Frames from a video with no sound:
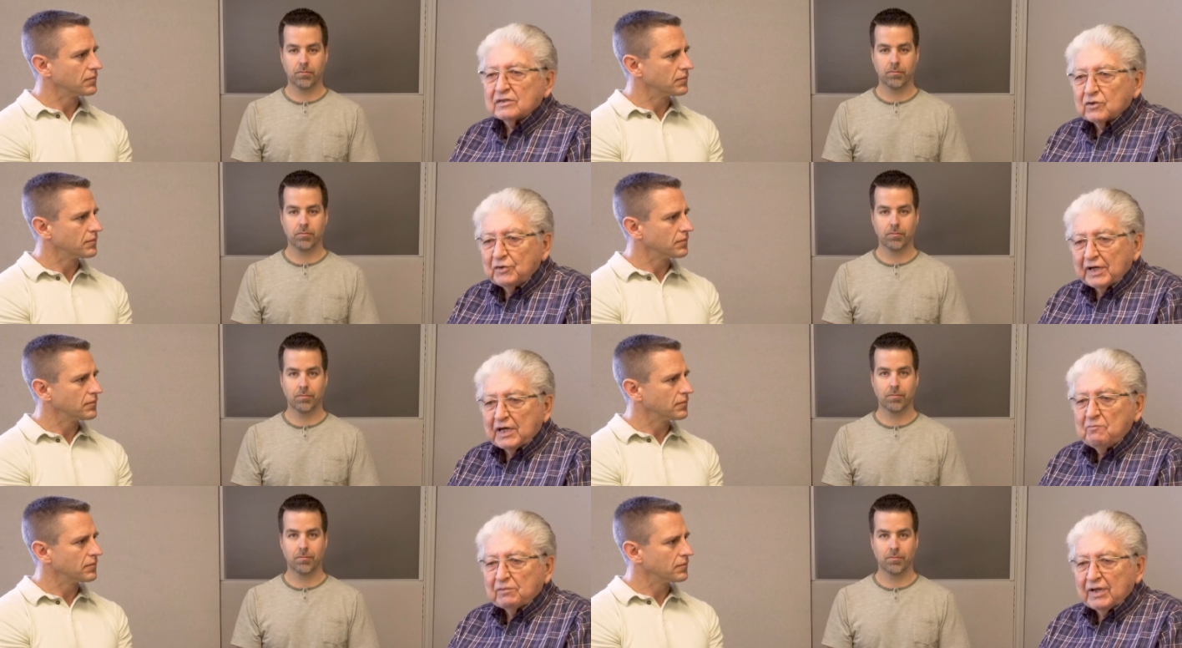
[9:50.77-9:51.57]
Speaker 1: And so you
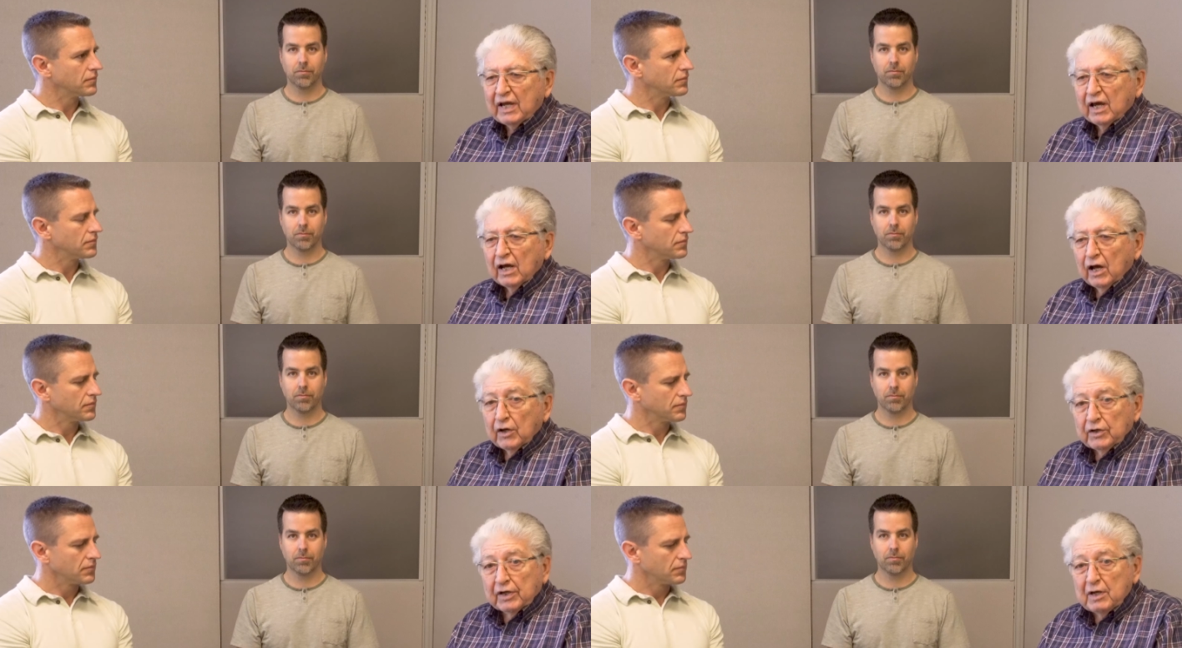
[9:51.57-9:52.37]
keep the,
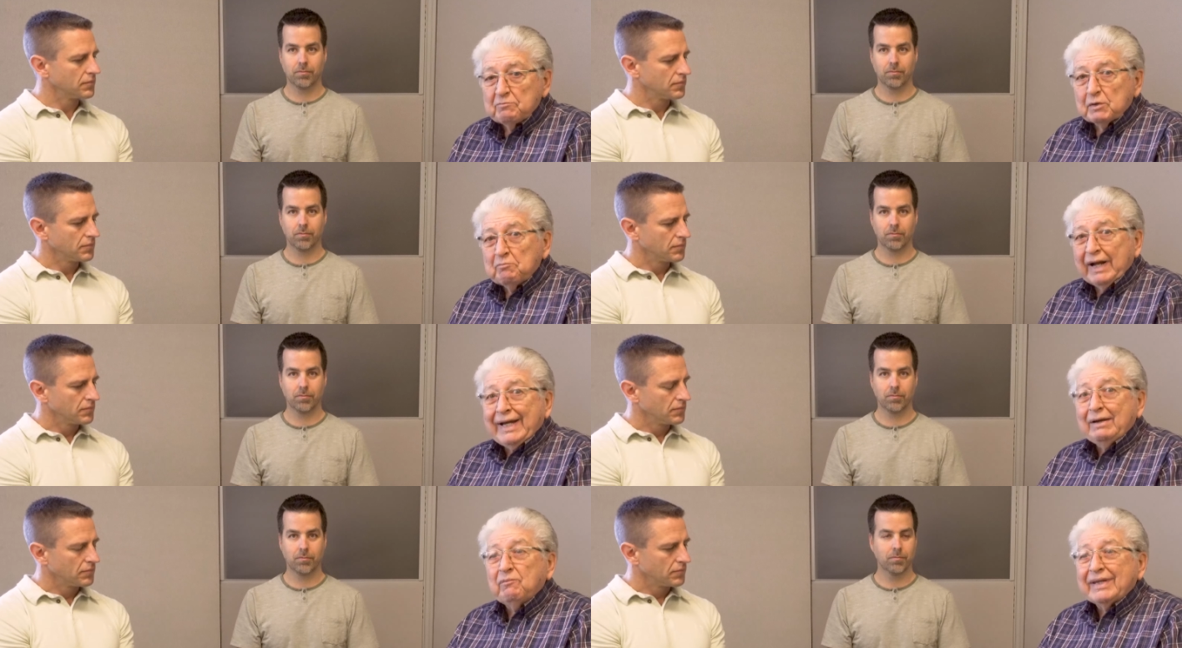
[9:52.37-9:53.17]
you keep the
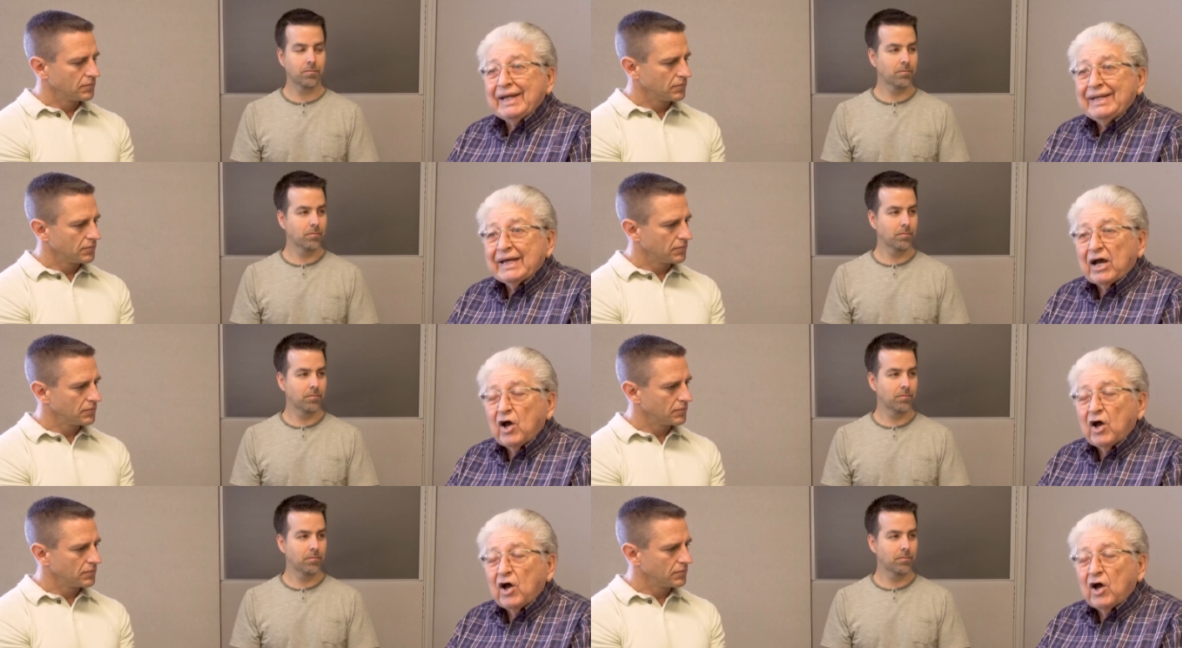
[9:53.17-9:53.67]
money within the